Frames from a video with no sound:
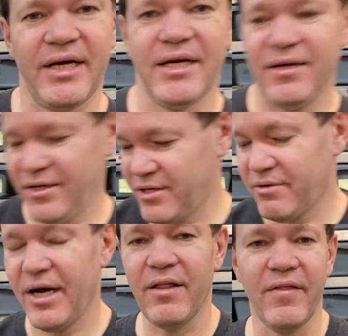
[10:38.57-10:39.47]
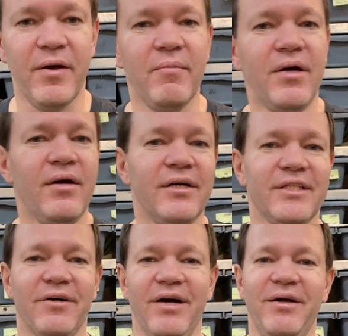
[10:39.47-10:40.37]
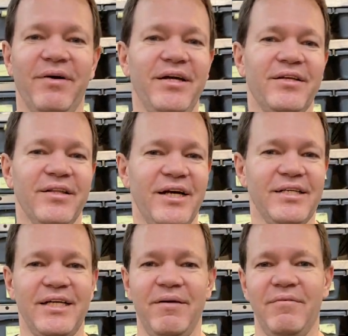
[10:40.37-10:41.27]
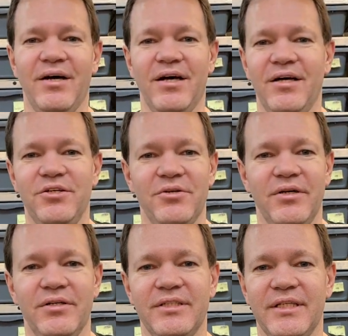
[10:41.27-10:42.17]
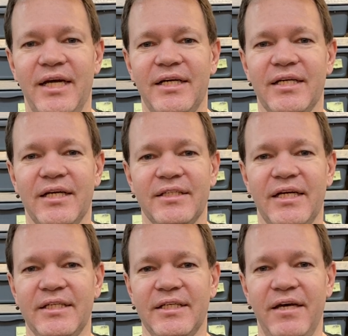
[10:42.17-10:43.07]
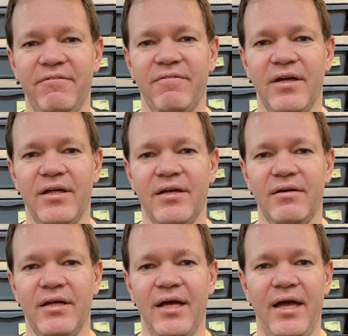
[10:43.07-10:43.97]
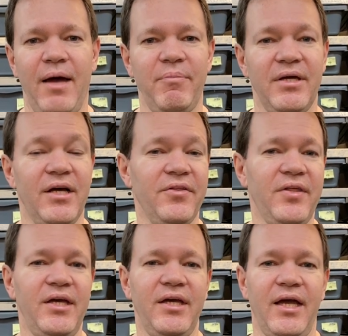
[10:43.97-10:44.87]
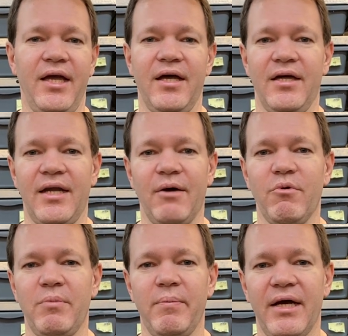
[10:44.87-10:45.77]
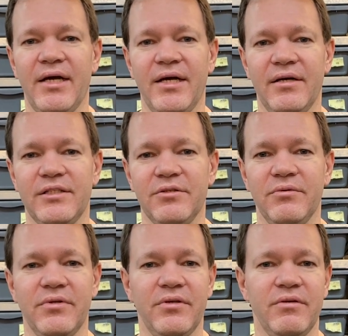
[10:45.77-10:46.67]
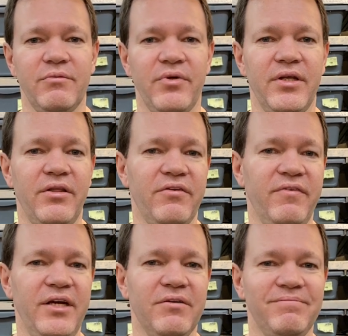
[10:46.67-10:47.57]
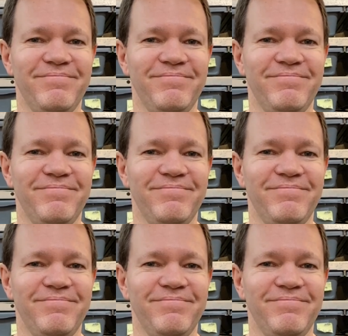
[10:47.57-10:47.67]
gotta corral them. So anyway, until next time, uh, enjoy your snakes and stay safe and ha happy and healthy. And I will be back again soon with, with another video.